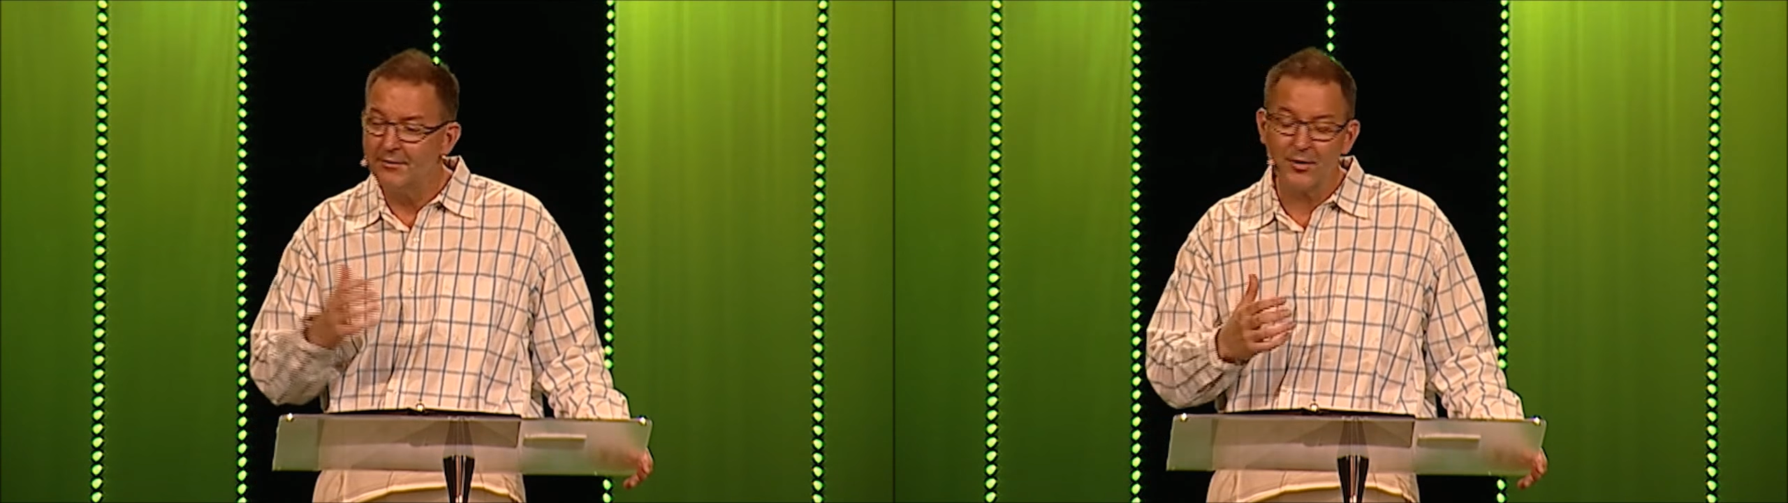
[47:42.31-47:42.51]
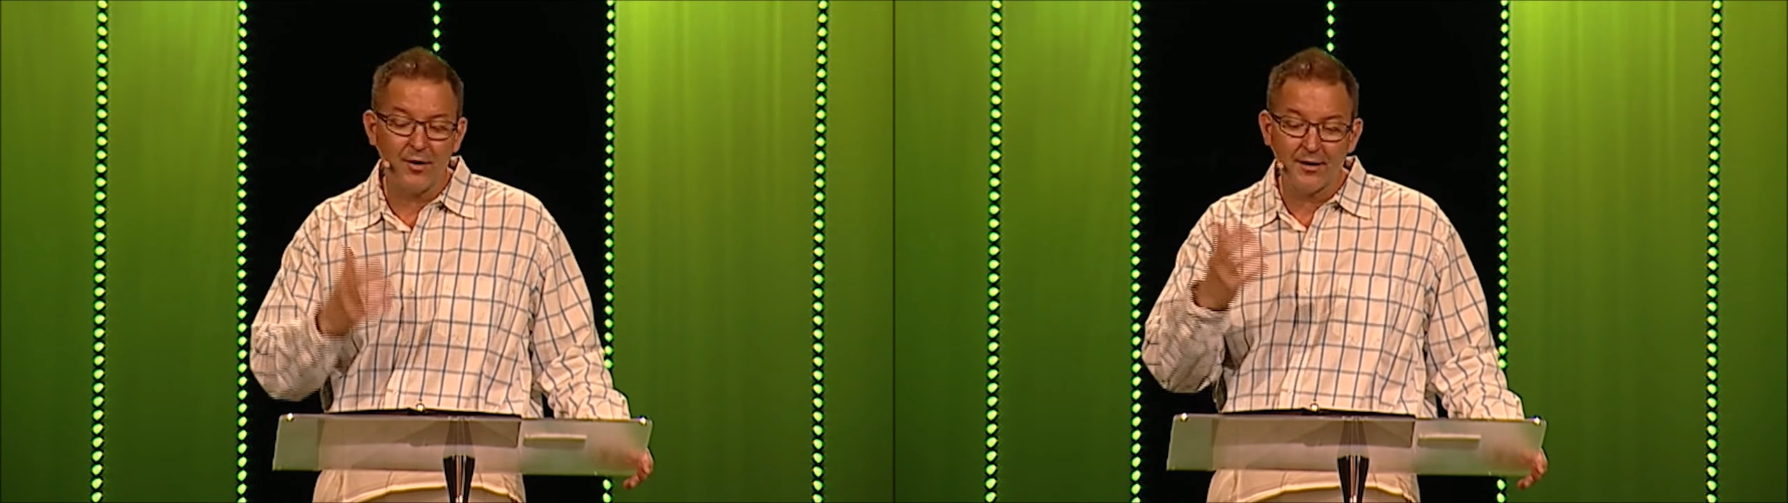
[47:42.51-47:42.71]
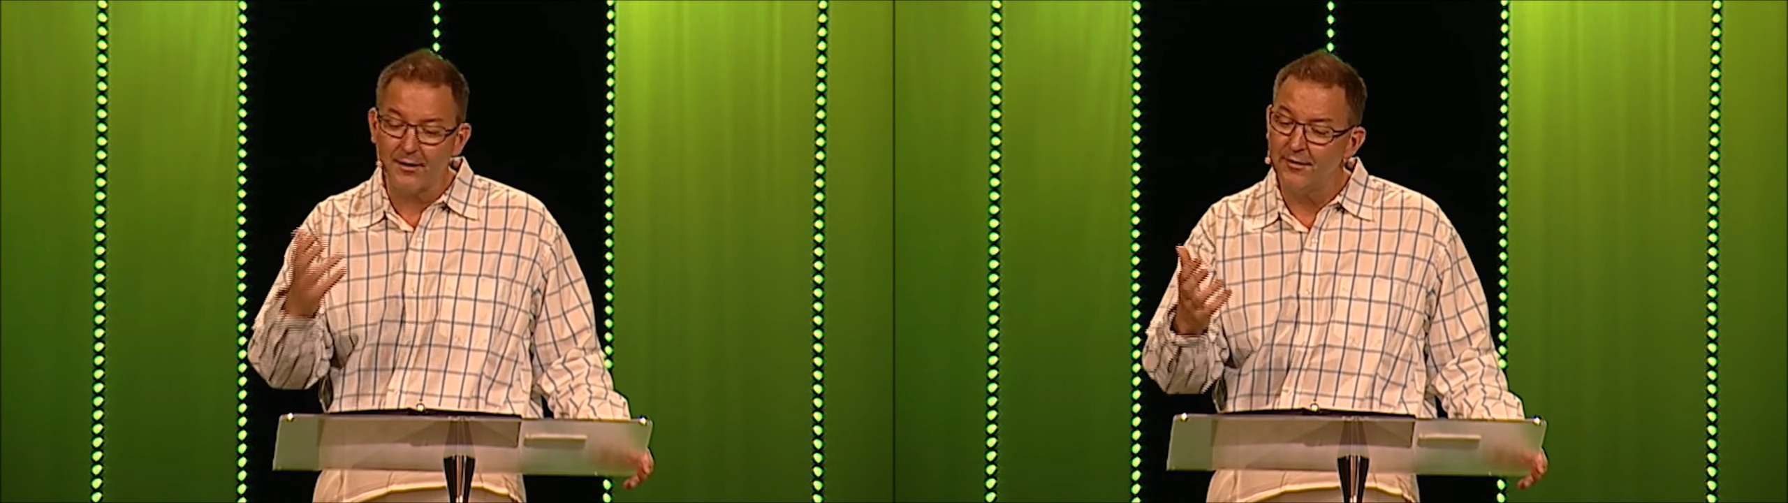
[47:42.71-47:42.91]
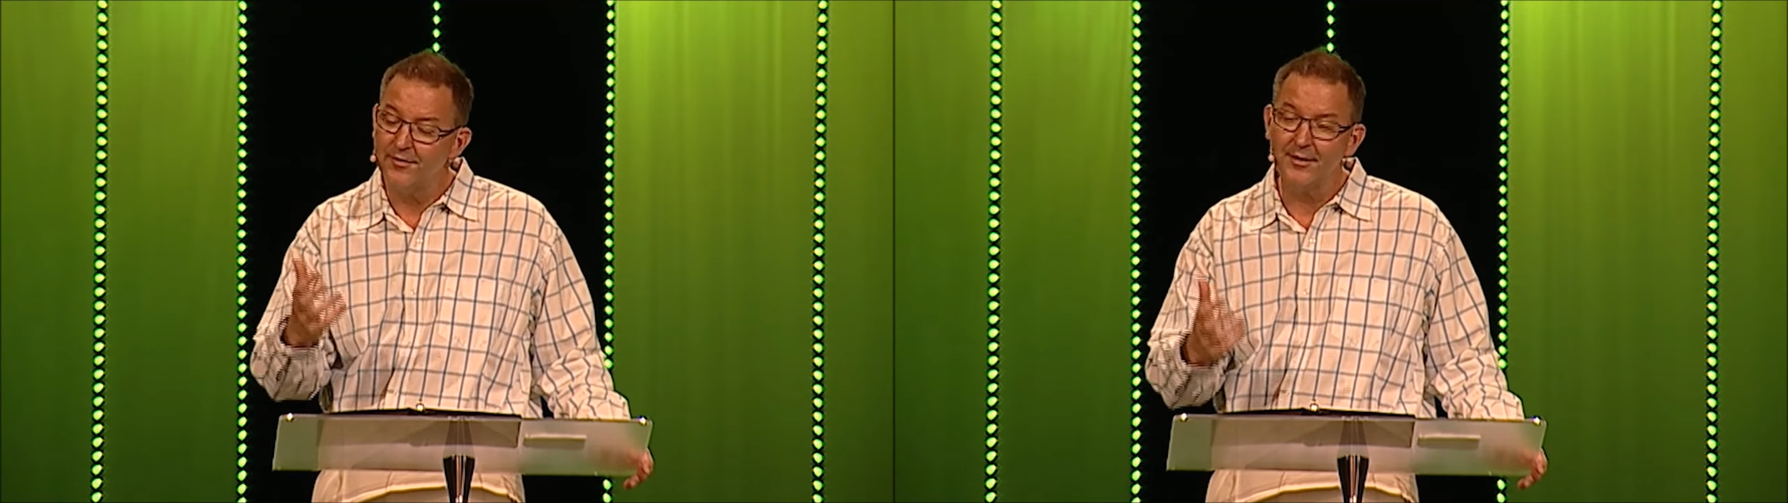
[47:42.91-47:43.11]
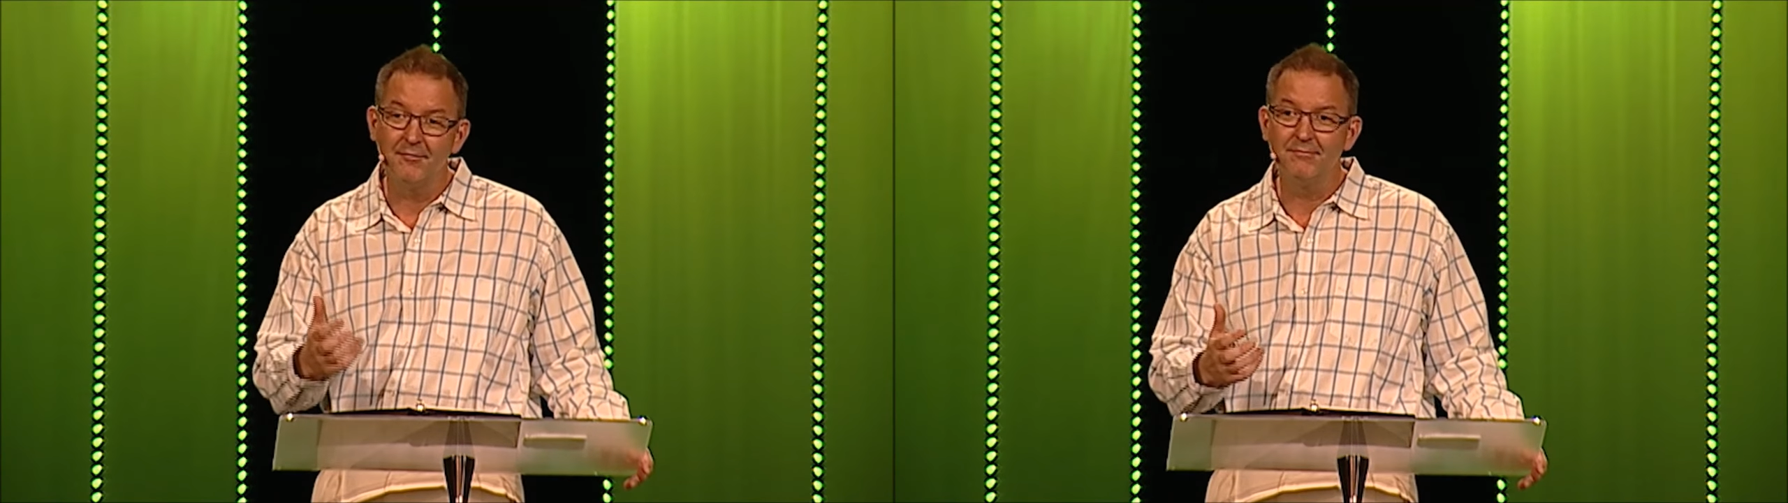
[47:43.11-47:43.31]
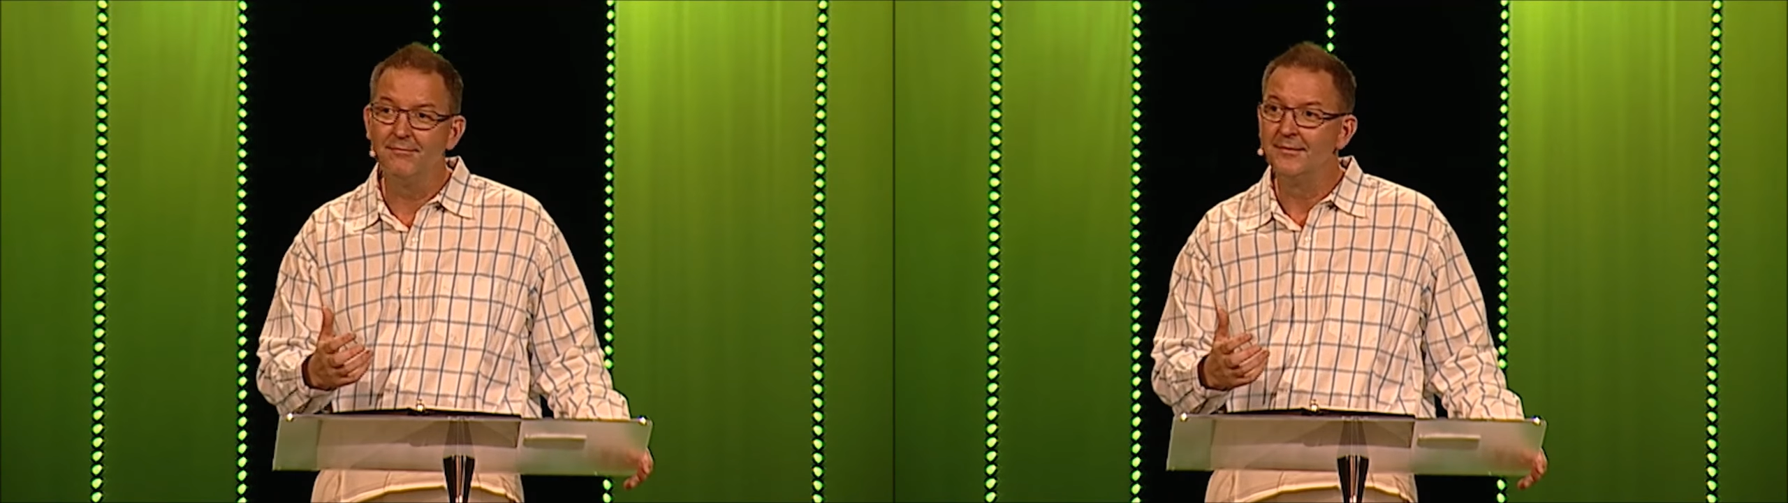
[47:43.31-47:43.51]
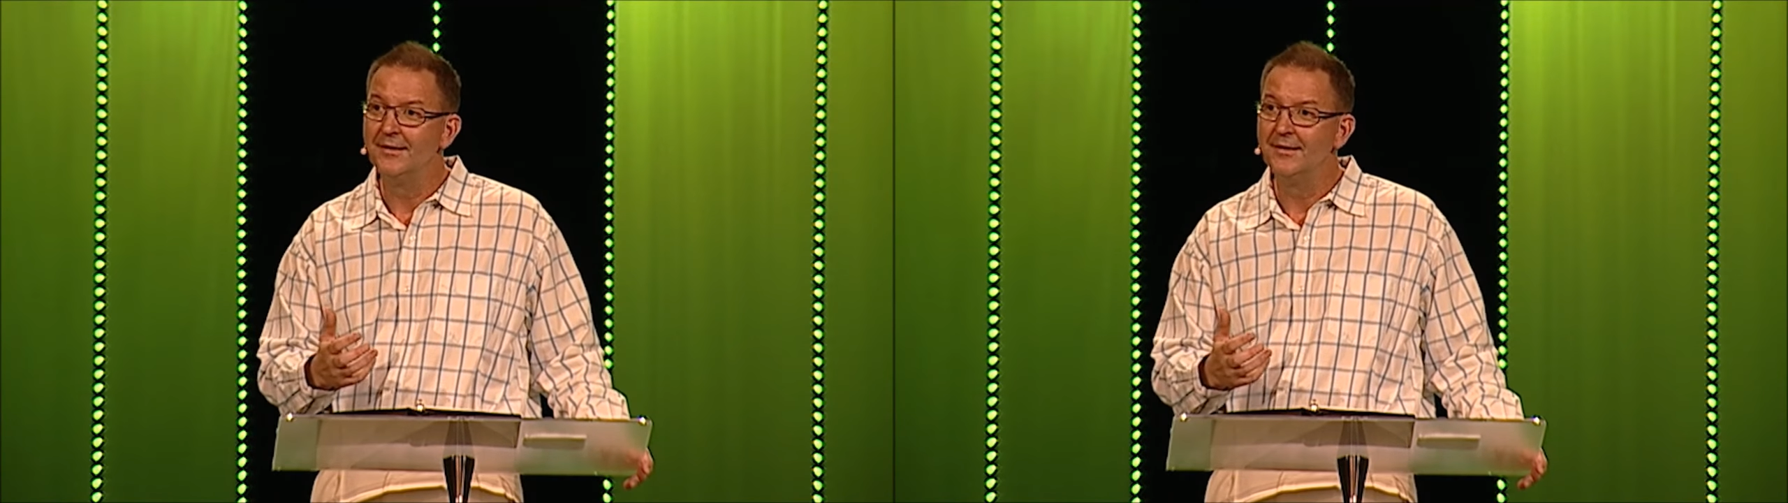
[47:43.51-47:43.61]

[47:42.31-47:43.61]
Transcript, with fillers: to know I love Him.